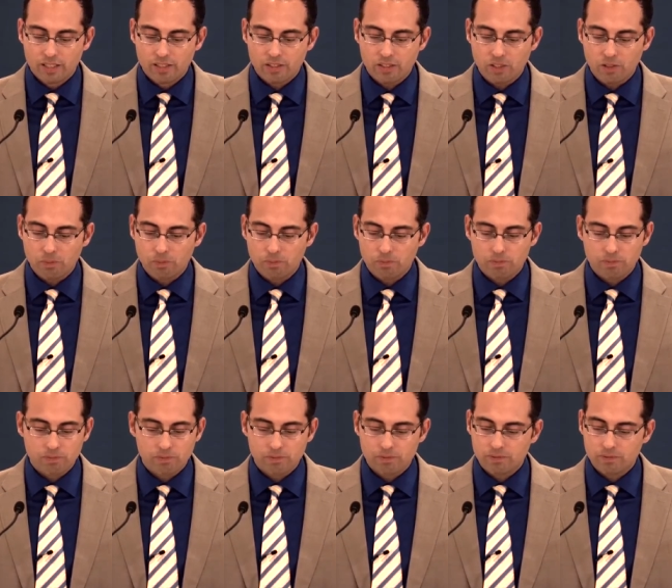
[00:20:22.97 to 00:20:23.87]
So,
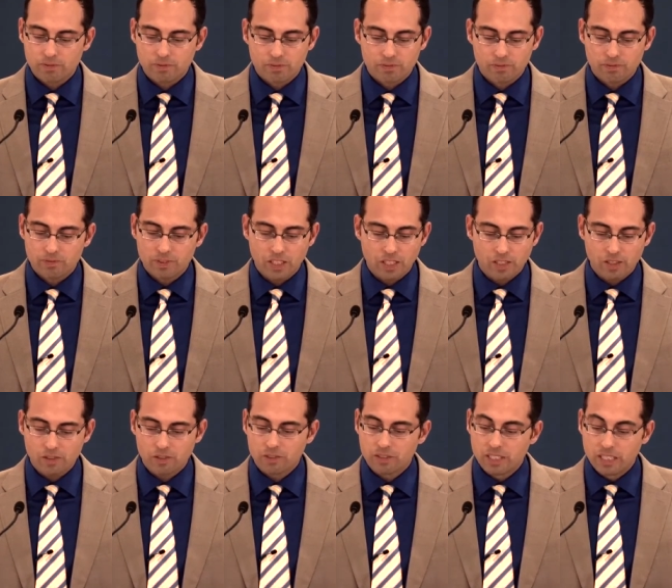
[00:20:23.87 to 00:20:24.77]
you
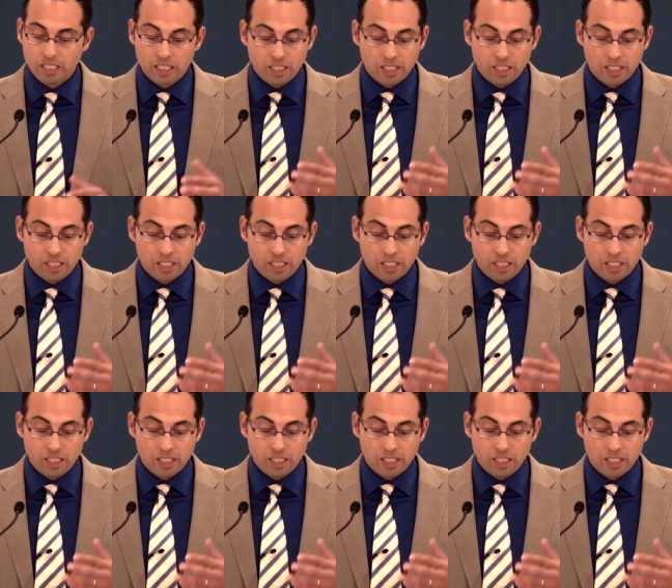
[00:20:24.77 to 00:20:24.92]
know,